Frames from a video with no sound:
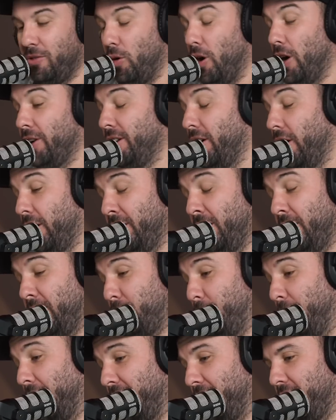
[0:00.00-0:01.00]
Well, I didn't
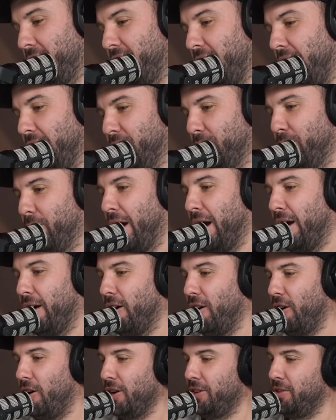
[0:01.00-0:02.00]
expect you to say
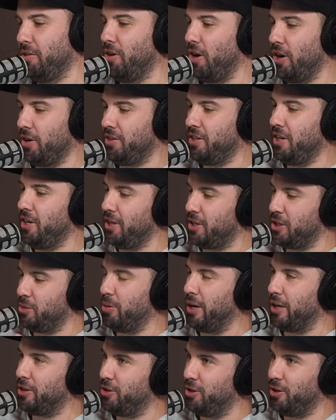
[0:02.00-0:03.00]
Jamarra. I did
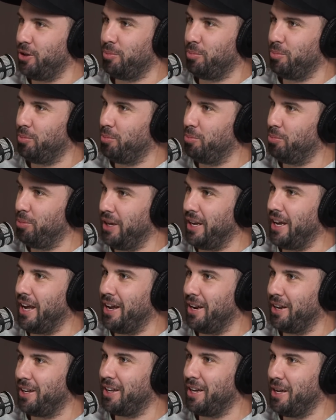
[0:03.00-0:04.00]
expect you to pick
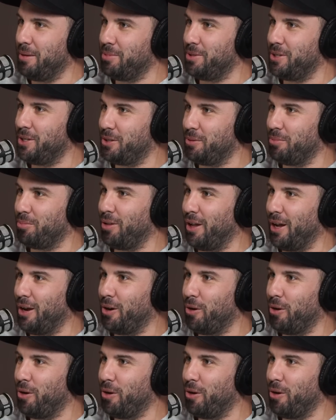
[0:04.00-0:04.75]
out a key position player.